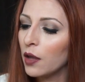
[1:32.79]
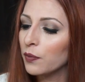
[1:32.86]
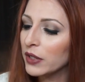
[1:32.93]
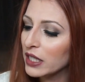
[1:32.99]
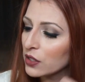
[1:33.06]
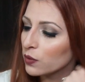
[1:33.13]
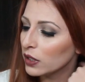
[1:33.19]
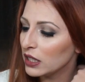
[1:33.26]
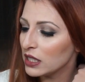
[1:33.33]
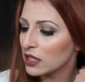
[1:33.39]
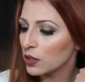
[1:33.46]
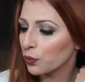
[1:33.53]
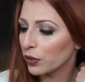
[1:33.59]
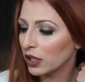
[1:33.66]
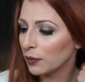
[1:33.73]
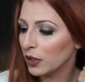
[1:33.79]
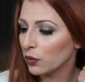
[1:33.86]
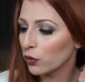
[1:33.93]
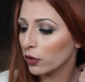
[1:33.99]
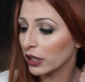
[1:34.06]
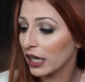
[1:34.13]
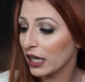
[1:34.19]
this one is the
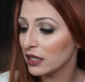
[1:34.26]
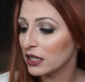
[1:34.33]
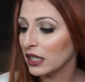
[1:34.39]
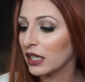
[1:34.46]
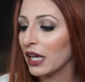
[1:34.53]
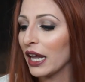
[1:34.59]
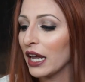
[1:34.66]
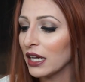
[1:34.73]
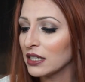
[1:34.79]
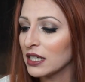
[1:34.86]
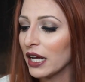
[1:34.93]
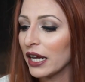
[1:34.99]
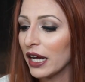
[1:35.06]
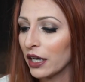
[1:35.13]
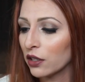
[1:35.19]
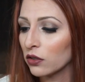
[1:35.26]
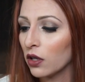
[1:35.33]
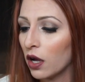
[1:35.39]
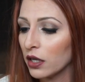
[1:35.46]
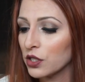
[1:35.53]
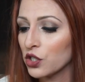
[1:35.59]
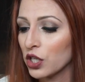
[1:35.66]
Premium Organic Anti-Hair
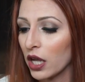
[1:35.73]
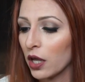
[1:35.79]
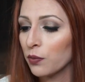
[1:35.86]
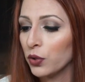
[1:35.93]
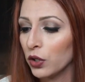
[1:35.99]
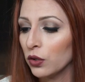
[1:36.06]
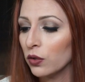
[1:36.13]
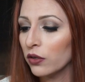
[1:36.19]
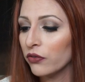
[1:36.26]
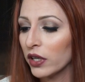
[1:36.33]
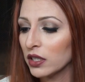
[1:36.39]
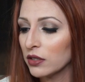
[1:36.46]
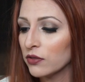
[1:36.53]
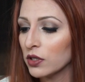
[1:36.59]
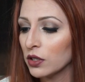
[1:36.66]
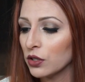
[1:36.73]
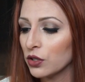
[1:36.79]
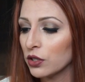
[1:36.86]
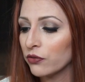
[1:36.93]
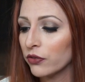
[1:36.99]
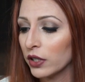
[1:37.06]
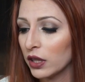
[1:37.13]
Loss Shampoo, effective
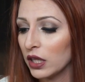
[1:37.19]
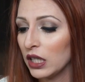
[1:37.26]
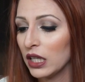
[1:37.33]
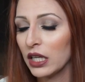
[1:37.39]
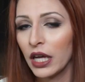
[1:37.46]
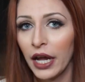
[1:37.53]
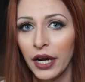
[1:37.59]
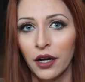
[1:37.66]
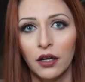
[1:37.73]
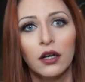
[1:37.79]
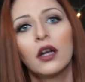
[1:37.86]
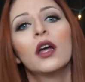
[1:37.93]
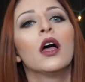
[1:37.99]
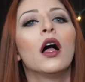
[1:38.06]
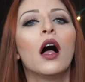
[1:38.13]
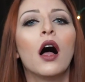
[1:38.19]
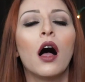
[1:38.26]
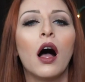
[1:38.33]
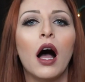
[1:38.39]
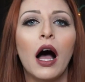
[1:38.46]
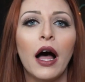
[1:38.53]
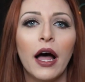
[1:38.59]
solution for thinning hair.
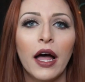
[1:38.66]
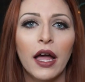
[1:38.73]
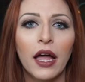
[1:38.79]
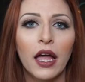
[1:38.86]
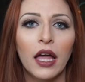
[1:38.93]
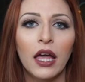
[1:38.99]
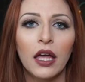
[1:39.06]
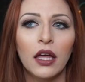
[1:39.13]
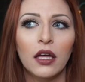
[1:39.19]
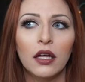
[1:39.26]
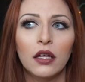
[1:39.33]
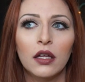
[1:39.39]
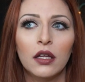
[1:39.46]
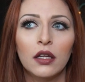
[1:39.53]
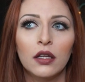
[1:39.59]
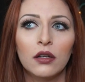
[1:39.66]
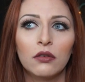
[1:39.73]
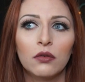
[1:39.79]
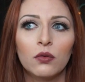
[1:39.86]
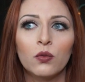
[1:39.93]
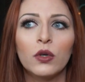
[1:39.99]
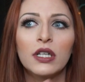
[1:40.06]
I
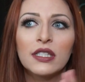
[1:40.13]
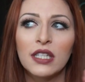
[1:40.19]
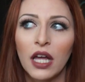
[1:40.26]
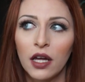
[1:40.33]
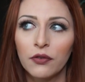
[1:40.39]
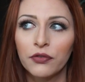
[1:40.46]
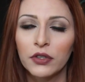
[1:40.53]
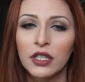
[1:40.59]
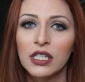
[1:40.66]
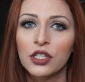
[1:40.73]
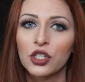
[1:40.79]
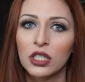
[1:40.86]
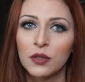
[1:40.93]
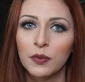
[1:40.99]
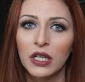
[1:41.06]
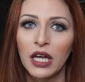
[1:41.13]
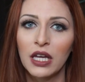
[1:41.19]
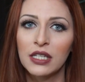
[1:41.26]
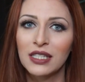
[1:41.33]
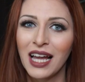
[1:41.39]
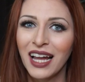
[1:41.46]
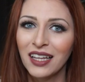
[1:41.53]
was up for this just
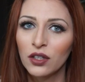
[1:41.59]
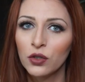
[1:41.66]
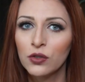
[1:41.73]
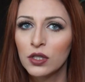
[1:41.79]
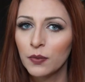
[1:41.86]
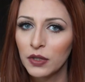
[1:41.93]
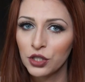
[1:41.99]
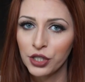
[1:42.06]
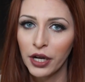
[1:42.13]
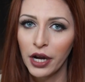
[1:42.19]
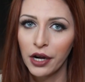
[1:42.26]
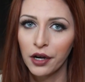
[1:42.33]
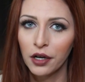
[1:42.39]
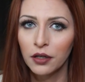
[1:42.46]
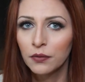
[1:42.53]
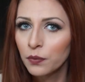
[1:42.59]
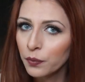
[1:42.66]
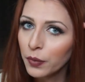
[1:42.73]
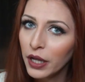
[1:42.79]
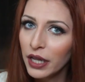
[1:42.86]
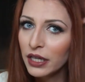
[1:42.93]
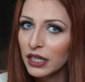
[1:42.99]
because I lose a bunch of hair,
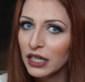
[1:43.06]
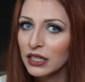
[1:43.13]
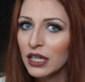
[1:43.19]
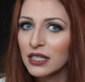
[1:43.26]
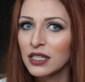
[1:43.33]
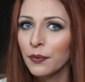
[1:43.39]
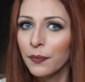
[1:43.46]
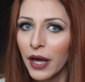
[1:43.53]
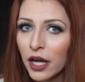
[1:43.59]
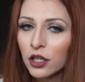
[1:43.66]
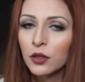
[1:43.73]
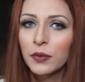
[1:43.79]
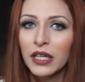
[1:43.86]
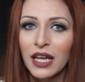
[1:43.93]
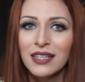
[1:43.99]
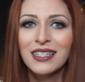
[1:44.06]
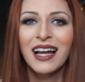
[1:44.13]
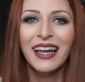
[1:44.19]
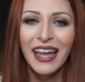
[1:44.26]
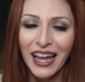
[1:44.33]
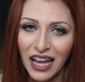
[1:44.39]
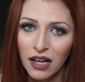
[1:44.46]
but it doesn't matter because
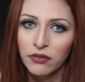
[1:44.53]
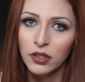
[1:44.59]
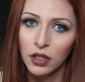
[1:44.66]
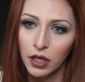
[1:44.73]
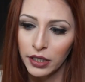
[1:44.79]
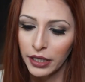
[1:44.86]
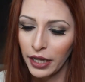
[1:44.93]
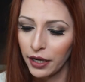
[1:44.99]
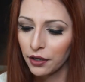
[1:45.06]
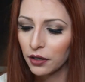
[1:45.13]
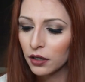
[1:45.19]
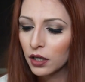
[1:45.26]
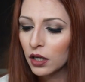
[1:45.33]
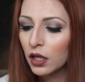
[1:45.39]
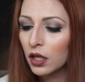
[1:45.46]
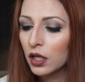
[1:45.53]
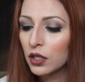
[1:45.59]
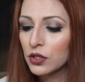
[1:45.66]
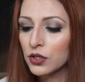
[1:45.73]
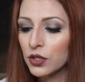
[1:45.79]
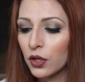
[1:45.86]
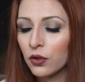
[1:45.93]
I have a lot of hair.
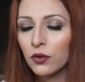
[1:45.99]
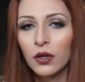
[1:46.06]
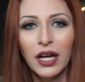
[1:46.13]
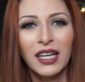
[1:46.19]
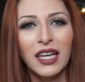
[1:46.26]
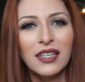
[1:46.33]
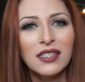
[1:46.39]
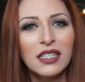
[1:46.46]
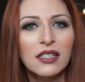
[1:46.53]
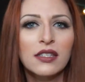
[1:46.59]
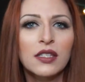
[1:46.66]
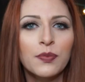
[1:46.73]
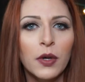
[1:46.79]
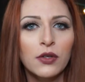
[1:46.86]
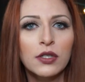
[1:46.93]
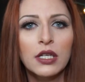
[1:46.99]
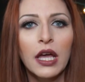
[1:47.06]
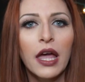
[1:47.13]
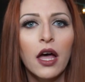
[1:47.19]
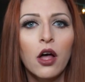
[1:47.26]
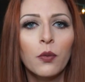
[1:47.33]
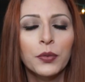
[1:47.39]
So I guess this is supposed to
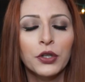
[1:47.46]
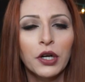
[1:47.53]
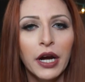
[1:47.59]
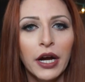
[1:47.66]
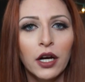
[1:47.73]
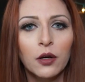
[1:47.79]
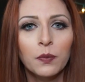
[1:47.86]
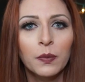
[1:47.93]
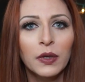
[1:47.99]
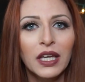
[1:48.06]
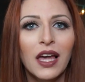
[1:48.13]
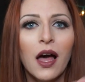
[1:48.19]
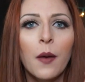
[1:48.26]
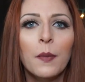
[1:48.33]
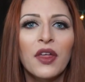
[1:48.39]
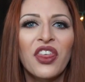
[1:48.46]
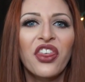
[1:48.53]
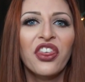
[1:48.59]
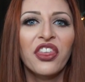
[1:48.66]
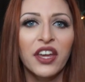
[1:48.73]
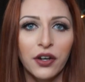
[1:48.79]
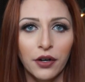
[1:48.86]
help your hair become
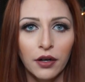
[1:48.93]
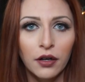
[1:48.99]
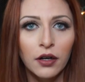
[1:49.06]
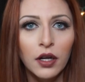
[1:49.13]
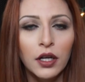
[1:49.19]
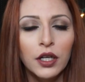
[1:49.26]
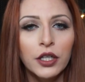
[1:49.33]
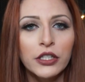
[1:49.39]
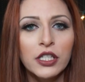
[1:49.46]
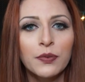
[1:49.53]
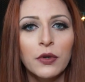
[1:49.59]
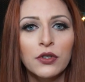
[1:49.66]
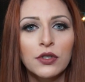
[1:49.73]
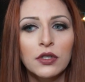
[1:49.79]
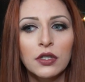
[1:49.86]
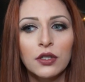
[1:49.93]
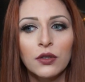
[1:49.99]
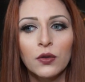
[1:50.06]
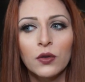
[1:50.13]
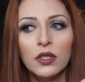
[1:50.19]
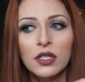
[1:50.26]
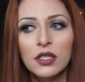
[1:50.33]
thicker. You're supposed
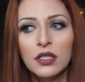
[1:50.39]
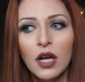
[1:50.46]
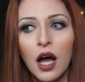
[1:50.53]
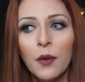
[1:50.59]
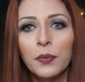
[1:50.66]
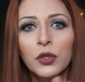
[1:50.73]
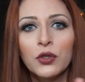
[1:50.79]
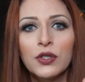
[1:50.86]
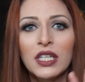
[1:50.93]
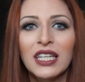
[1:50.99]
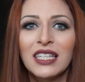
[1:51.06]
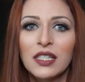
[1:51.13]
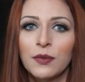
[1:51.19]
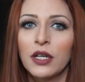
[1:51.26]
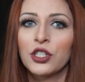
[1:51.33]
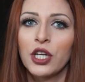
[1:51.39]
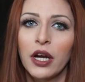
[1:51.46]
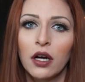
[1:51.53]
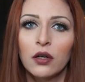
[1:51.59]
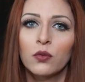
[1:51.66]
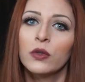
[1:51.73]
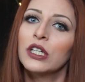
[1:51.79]
to stop losing as much
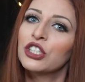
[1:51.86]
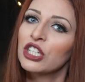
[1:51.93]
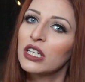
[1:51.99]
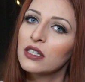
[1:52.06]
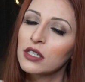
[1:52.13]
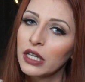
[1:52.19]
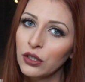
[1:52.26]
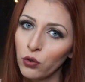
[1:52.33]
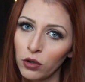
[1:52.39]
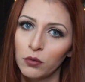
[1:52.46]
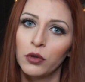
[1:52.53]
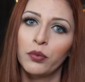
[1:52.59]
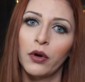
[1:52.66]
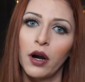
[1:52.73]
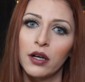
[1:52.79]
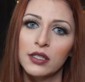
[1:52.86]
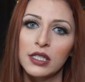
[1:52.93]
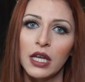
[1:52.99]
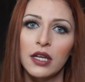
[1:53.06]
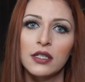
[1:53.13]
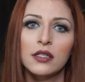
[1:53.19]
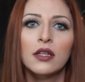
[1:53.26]
hair, which is a normal
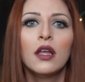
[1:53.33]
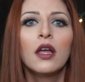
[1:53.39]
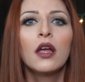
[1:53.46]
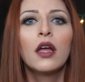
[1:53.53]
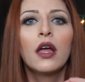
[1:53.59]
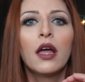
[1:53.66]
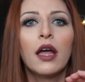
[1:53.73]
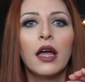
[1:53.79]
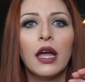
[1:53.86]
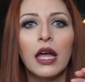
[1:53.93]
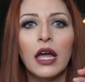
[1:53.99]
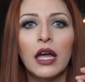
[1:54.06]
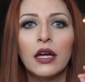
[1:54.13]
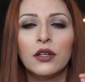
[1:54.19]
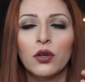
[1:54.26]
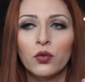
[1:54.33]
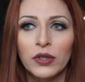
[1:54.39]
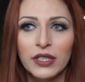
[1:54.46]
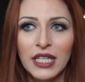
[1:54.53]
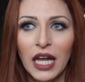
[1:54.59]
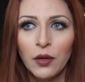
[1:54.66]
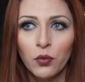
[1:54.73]
process, and
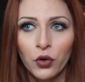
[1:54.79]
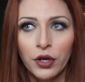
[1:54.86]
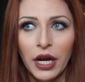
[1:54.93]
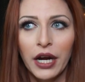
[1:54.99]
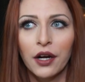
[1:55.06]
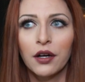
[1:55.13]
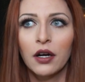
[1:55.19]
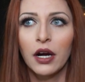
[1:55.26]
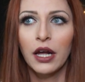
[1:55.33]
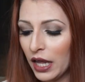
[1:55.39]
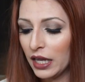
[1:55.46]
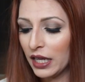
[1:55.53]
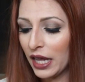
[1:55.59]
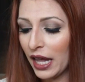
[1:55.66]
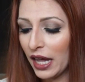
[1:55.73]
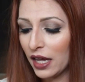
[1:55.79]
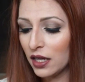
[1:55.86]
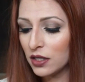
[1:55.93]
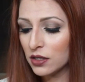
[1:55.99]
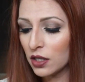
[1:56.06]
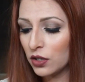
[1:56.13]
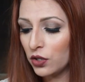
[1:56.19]
retain more hair. And it
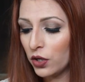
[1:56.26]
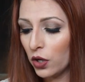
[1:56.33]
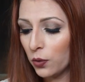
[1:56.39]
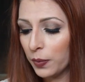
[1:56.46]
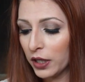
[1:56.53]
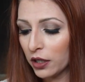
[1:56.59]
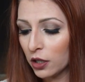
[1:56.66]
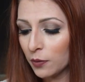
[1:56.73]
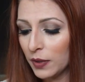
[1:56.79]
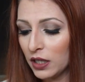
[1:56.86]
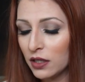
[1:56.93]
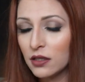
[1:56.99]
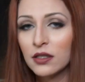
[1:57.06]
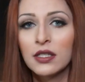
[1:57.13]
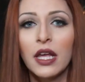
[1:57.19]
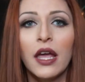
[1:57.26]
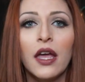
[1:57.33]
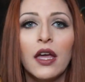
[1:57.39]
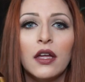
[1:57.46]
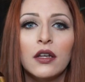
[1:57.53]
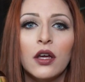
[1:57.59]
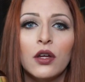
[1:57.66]
has no parabens
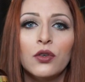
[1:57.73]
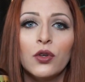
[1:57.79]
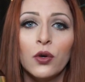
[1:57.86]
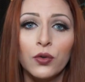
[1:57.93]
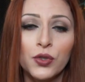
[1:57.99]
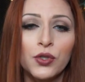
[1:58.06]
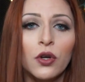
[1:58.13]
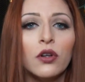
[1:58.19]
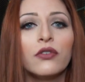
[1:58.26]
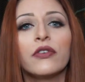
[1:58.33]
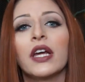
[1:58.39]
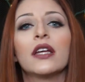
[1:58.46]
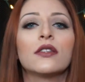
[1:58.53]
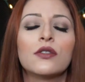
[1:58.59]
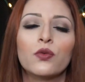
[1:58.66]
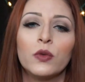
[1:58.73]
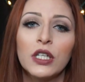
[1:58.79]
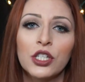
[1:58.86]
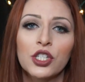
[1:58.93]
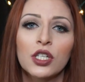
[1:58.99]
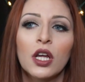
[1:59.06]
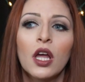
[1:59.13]
and no sulfates,
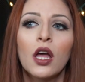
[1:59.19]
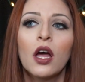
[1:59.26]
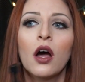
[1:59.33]
which